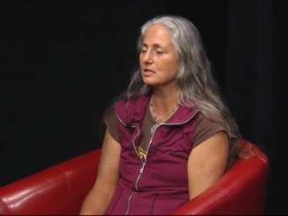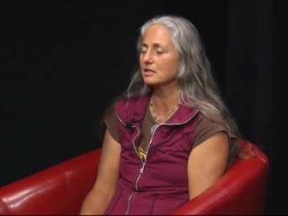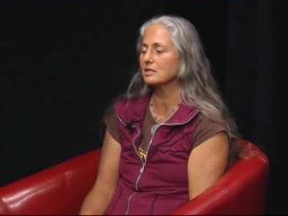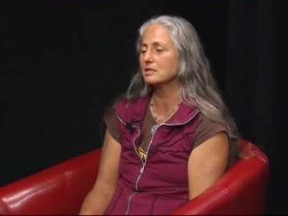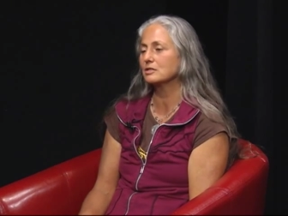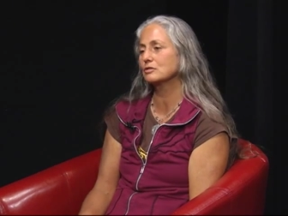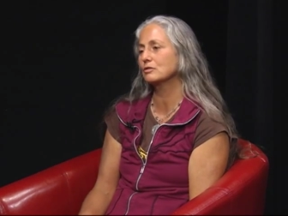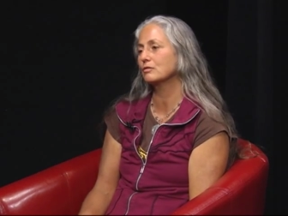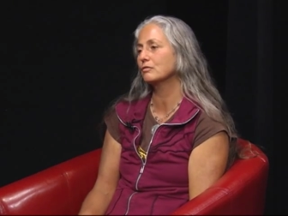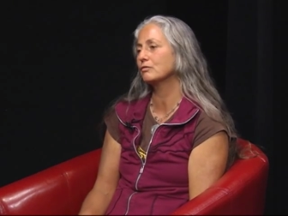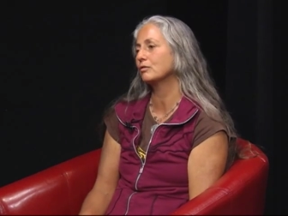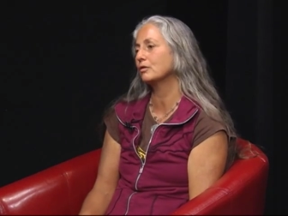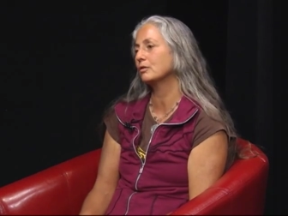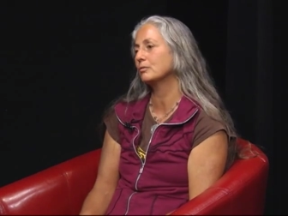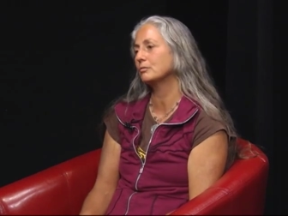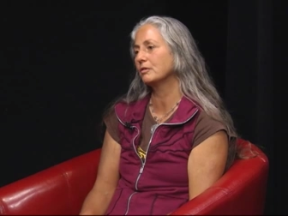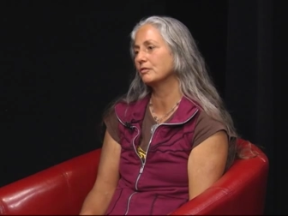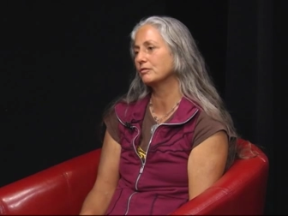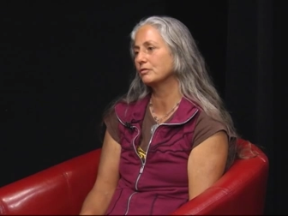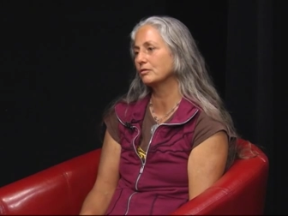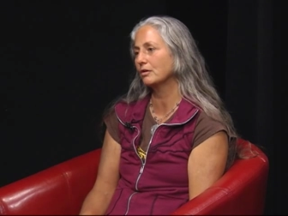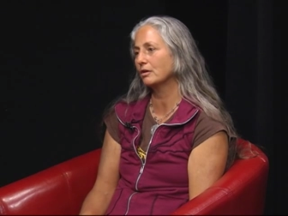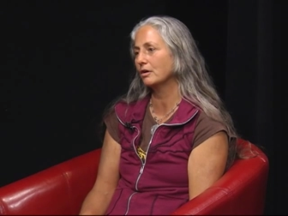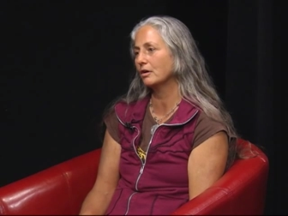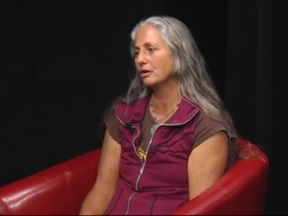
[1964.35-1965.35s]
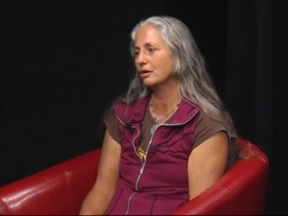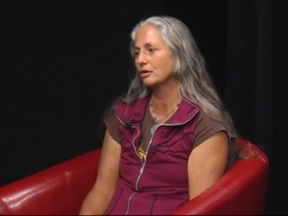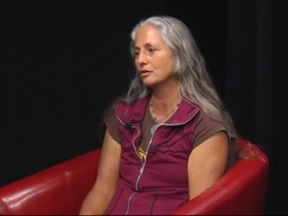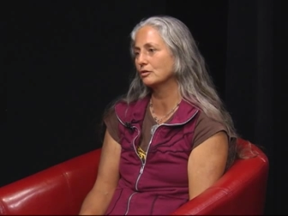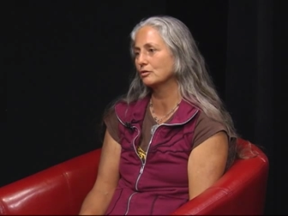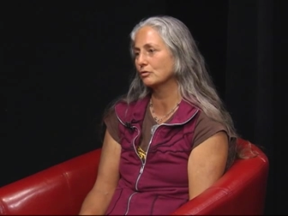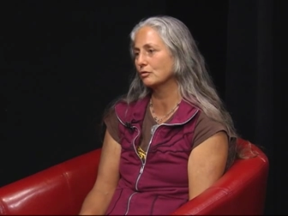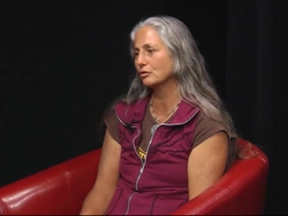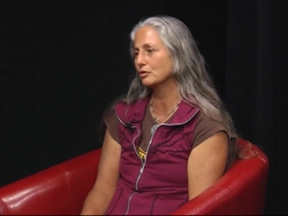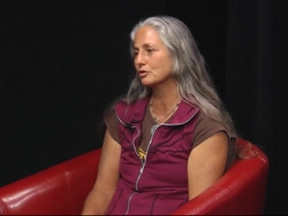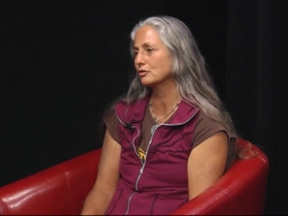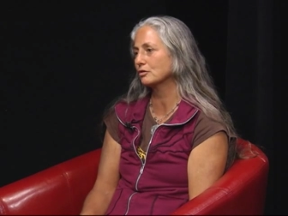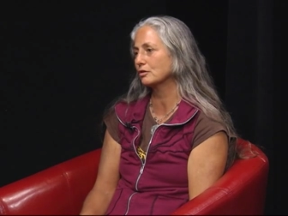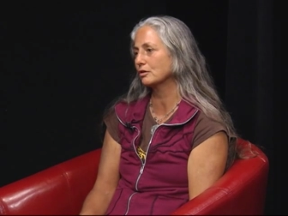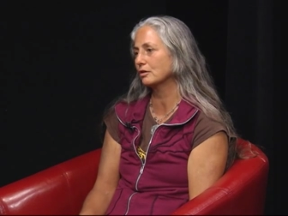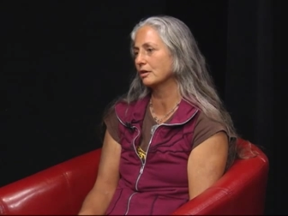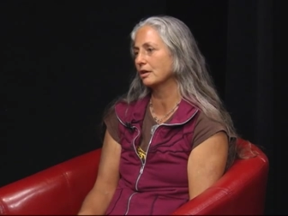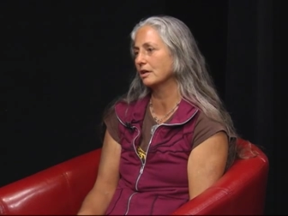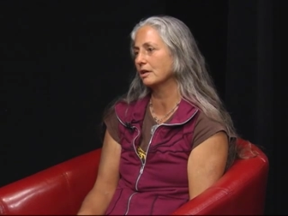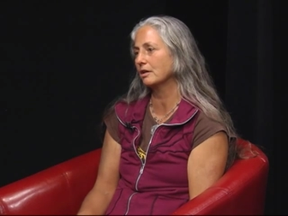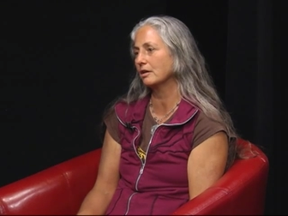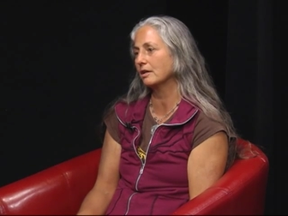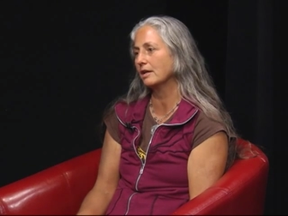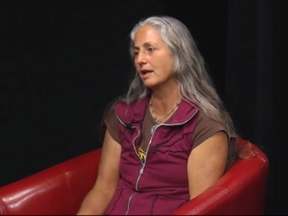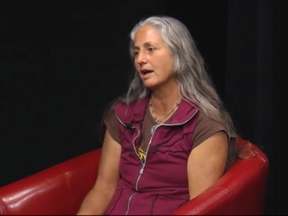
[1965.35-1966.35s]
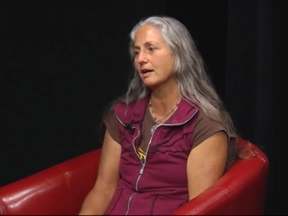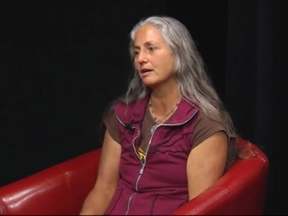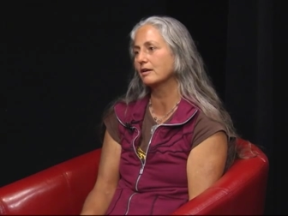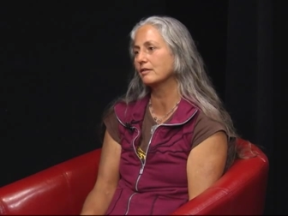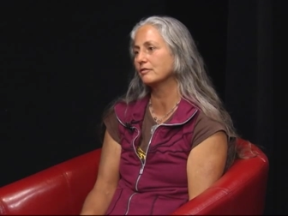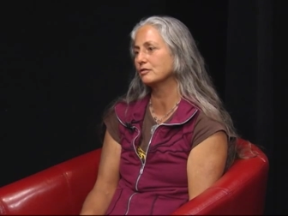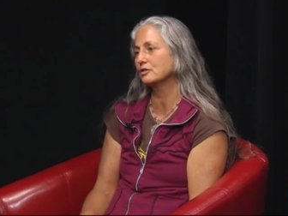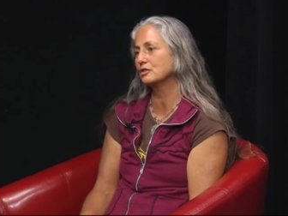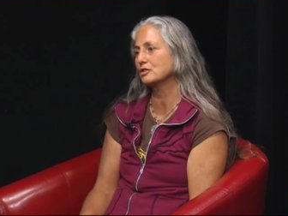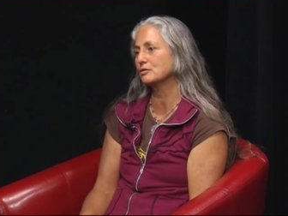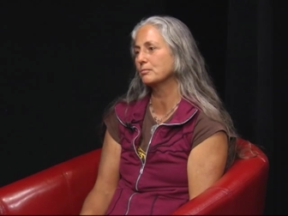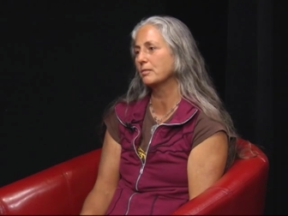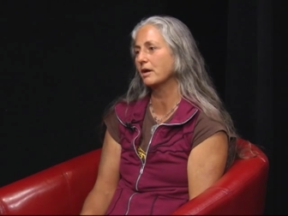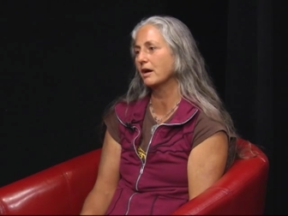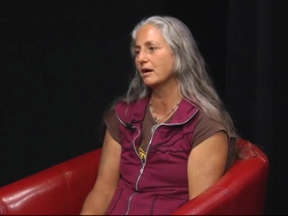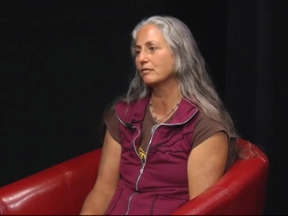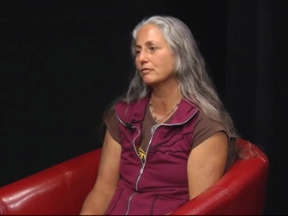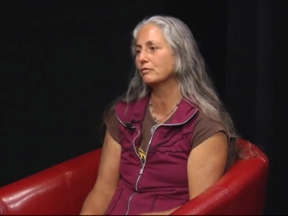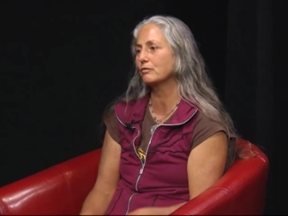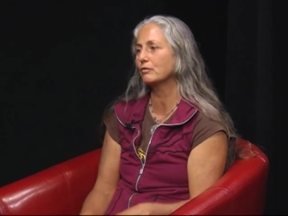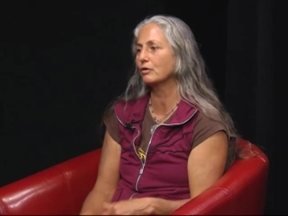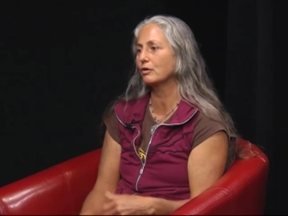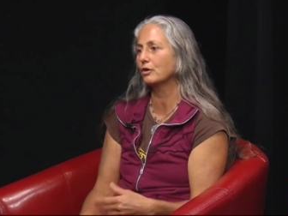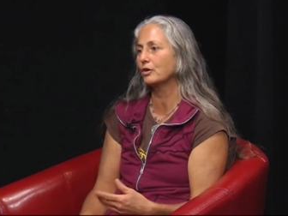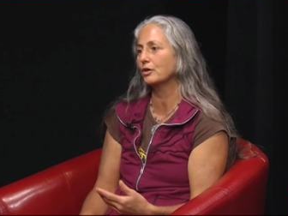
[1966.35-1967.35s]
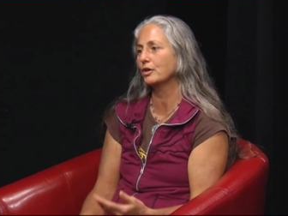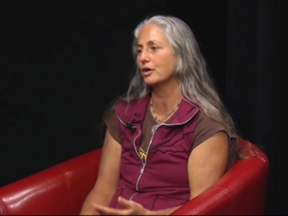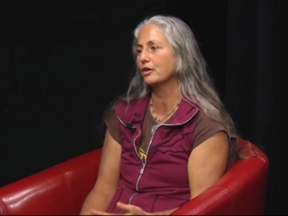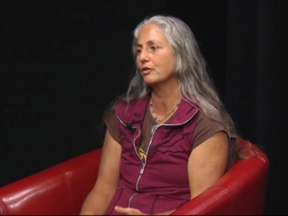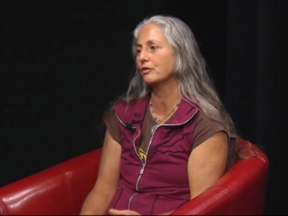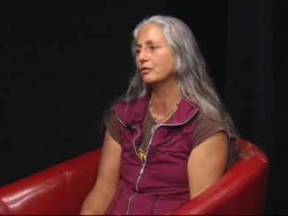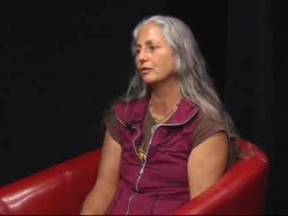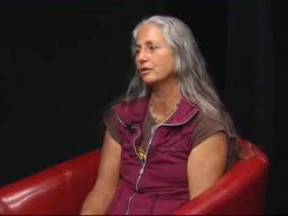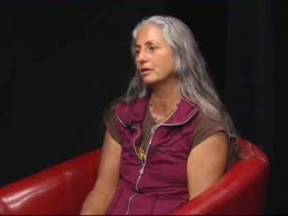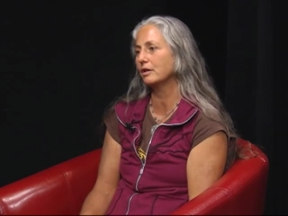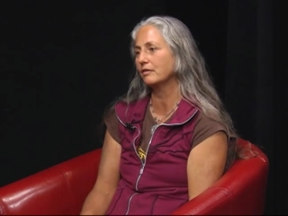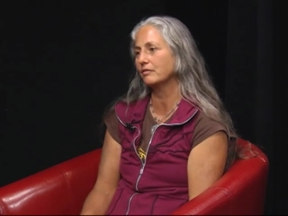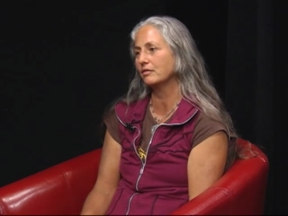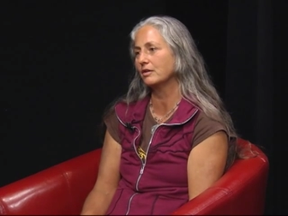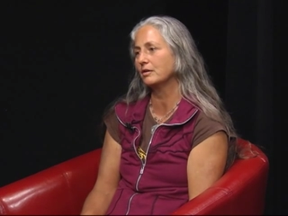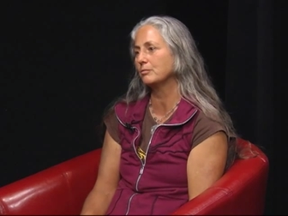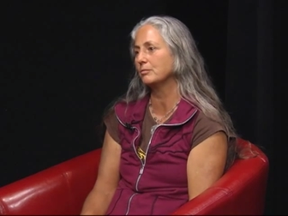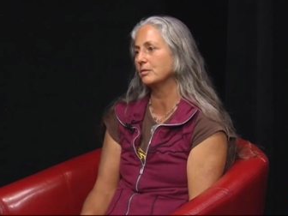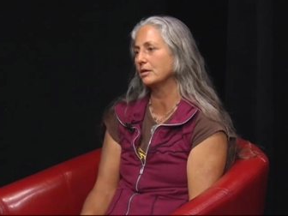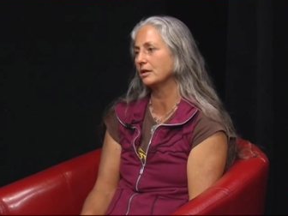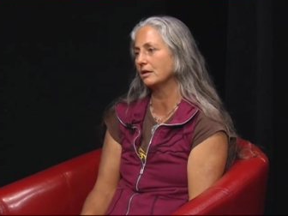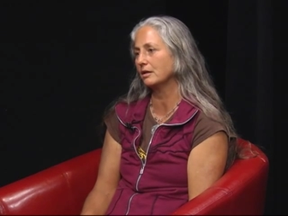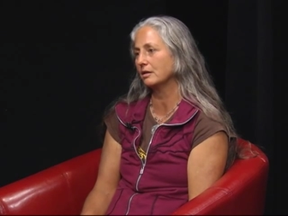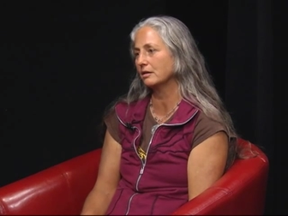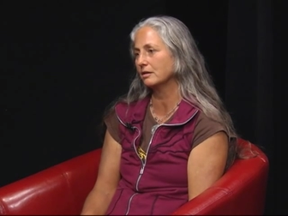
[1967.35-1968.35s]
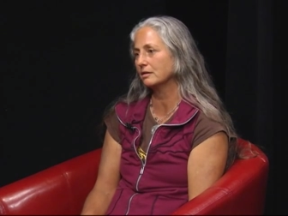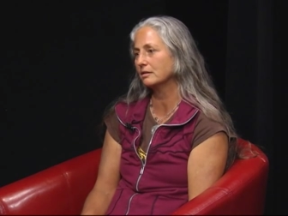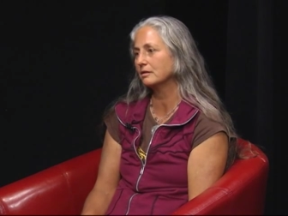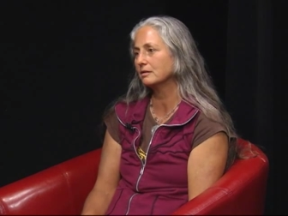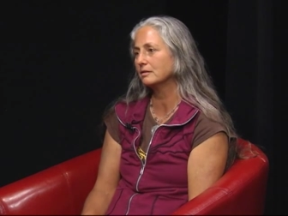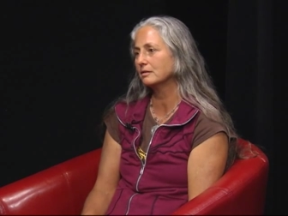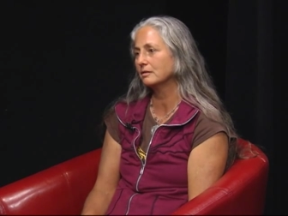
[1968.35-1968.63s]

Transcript: and it's a form of torture and a lack of respect for another living being.